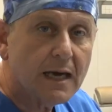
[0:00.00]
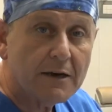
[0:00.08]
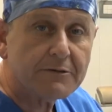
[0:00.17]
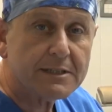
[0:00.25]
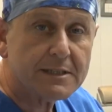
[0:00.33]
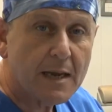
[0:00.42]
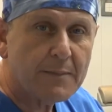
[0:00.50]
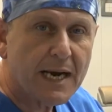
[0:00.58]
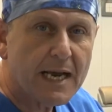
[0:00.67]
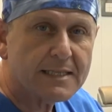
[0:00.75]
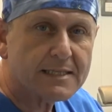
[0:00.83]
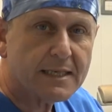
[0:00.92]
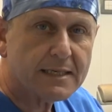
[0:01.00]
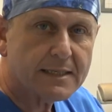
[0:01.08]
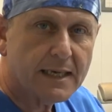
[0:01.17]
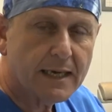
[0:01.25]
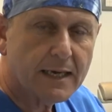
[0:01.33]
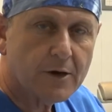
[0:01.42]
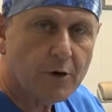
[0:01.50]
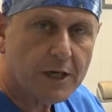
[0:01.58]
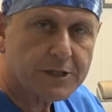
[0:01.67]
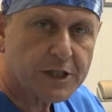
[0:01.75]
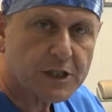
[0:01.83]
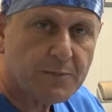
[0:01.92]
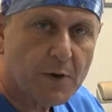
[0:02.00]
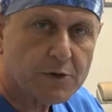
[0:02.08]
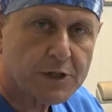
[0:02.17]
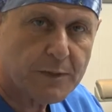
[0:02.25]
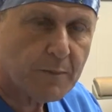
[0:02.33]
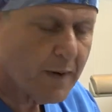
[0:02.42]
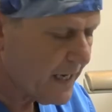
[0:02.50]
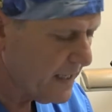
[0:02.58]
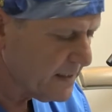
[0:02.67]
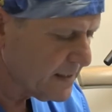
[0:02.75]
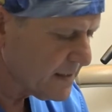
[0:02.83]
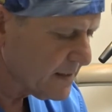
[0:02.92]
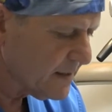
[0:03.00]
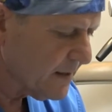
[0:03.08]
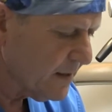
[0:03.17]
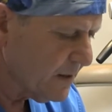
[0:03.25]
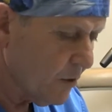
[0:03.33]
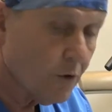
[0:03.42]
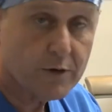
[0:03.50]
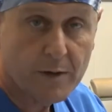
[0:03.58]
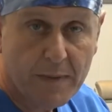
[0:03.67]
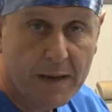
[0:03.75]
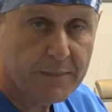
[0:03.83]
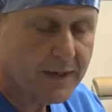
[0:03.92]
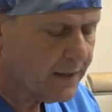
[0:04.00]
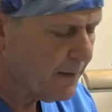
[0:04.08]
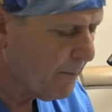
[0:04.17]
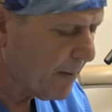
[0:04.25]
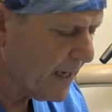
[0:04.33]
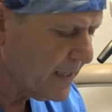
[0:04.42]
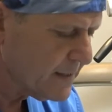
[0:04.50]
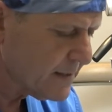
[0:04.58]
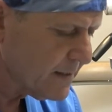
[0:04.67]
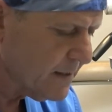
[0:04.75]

After stabilizing the collagen sponge in place, or the membrane in place,